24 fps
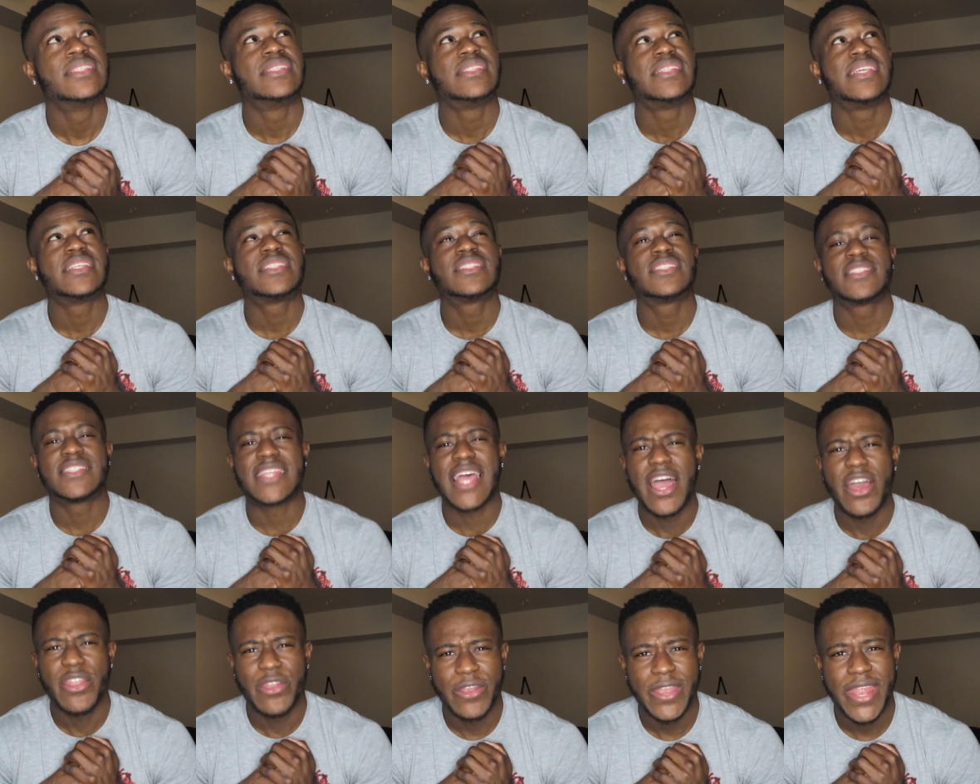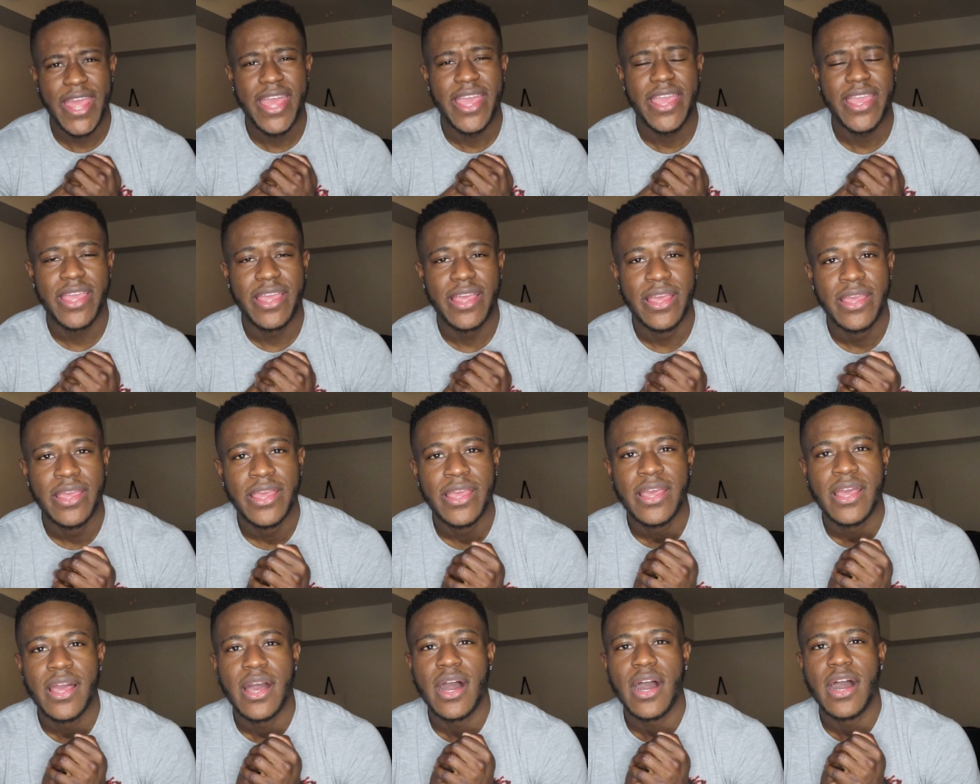this Saturday,
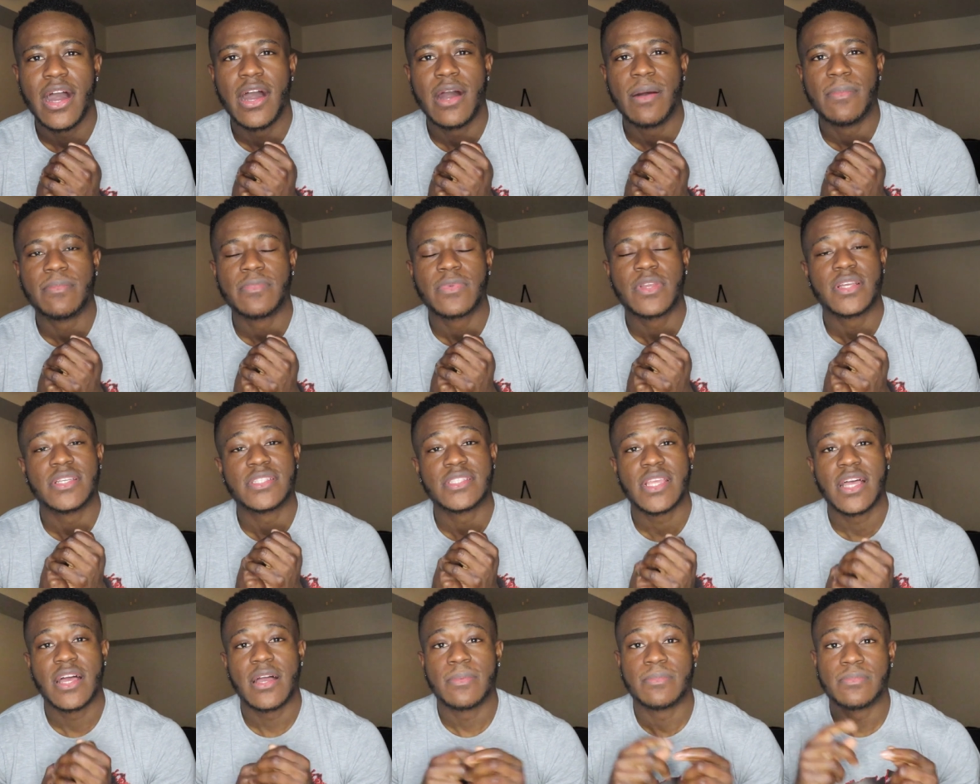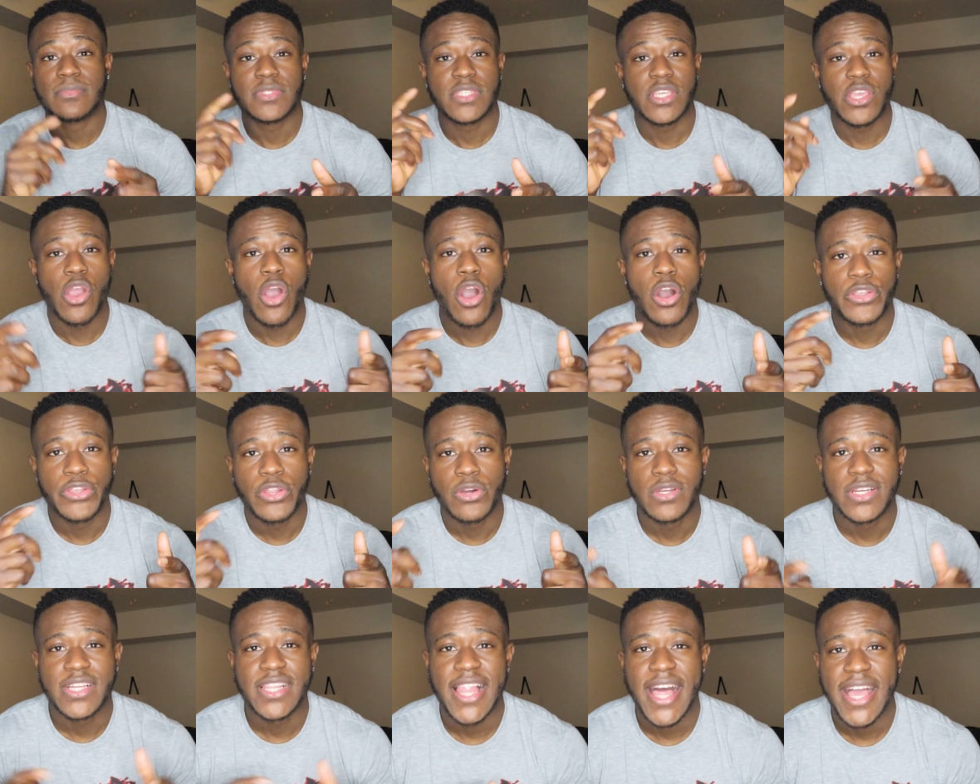um, because um, the
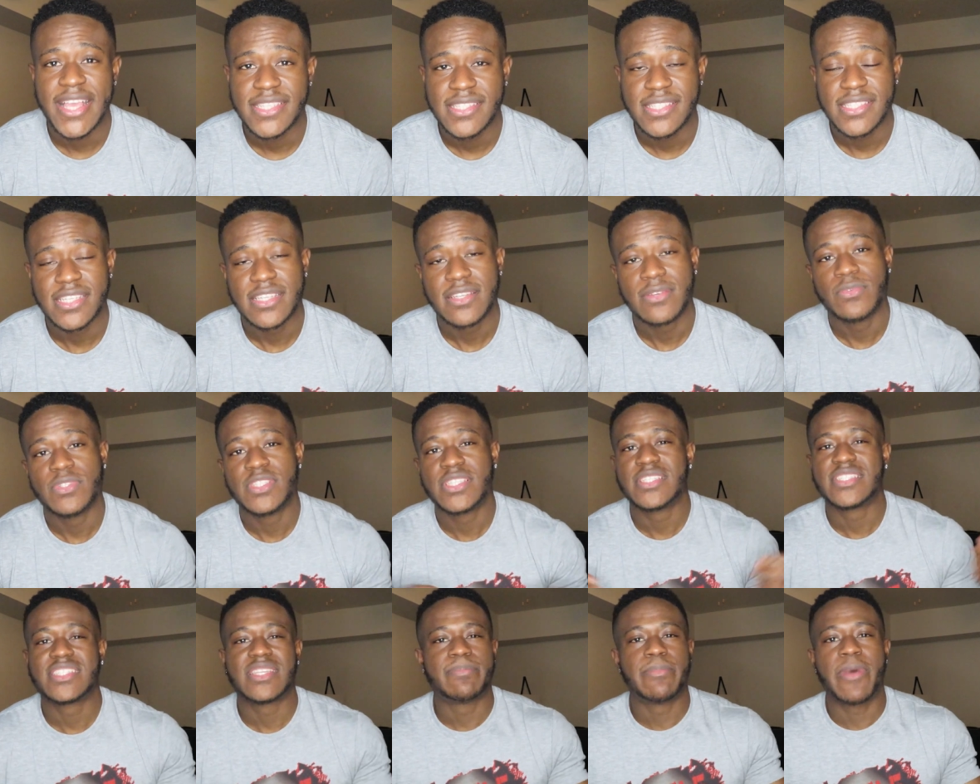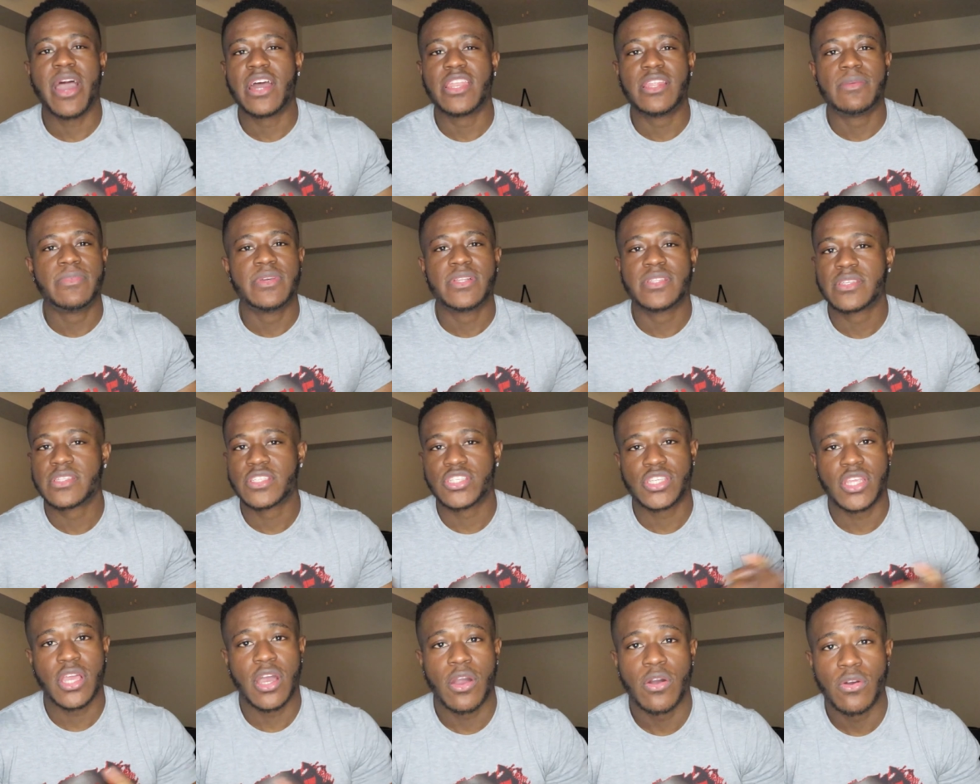Arnold Classic, which it's a bodybuilding
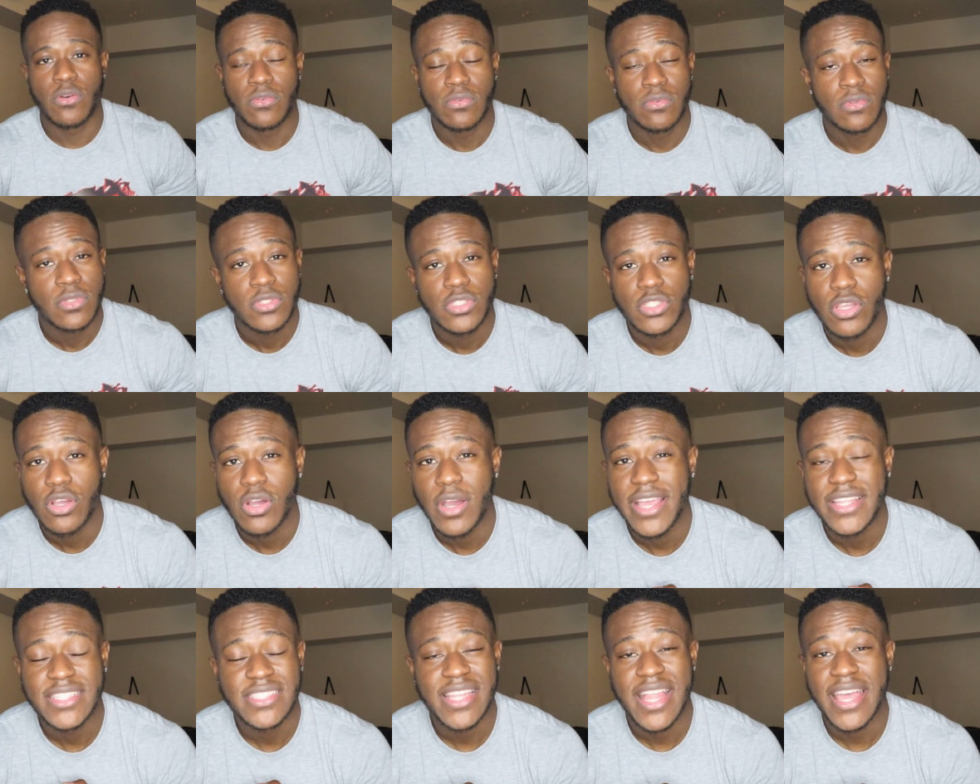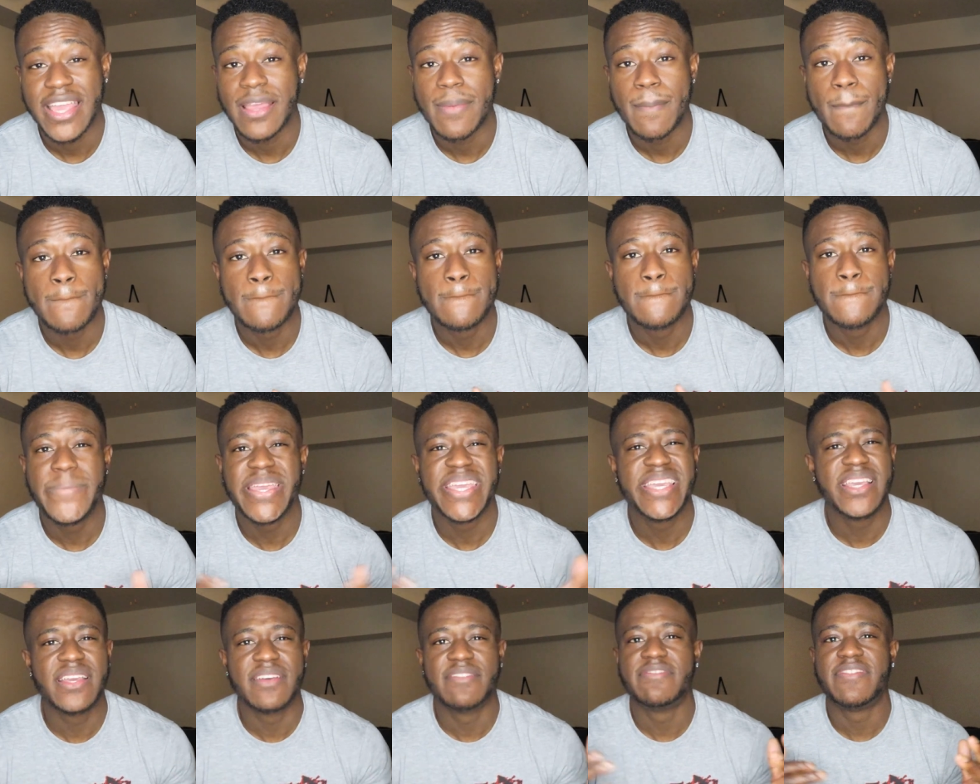show, so it's like a
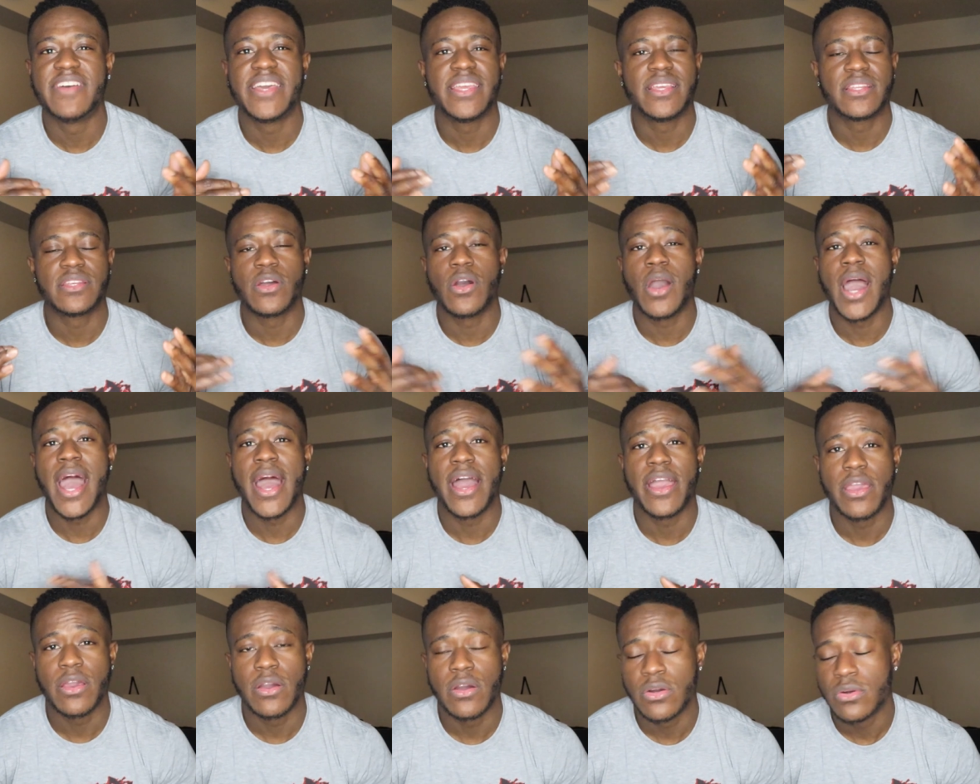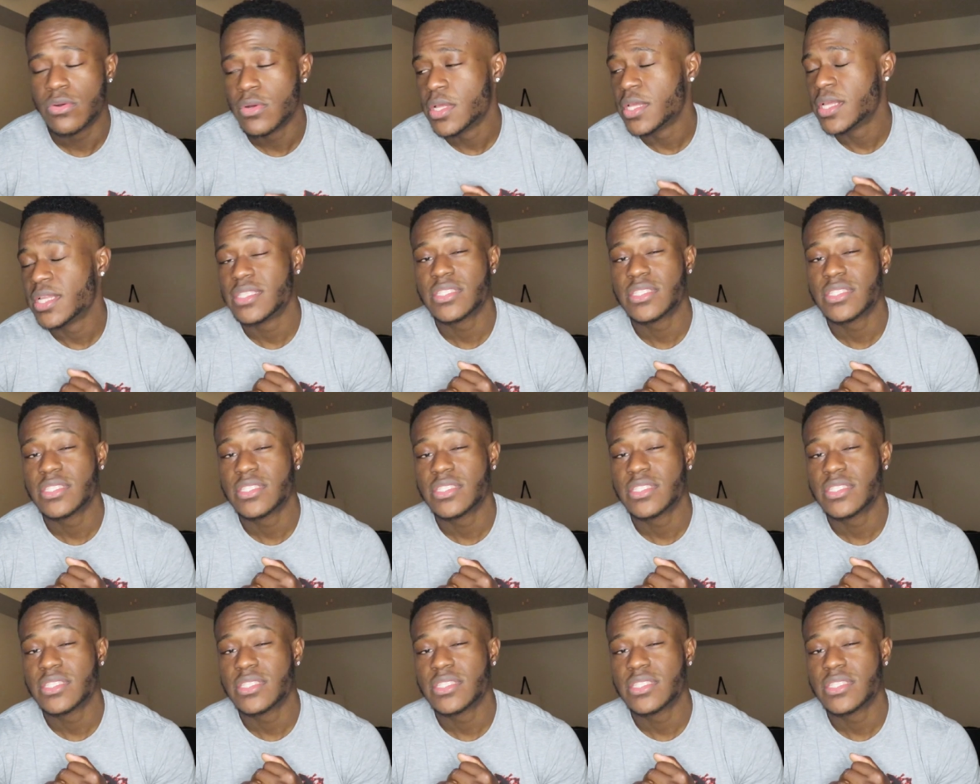big event in Ohio.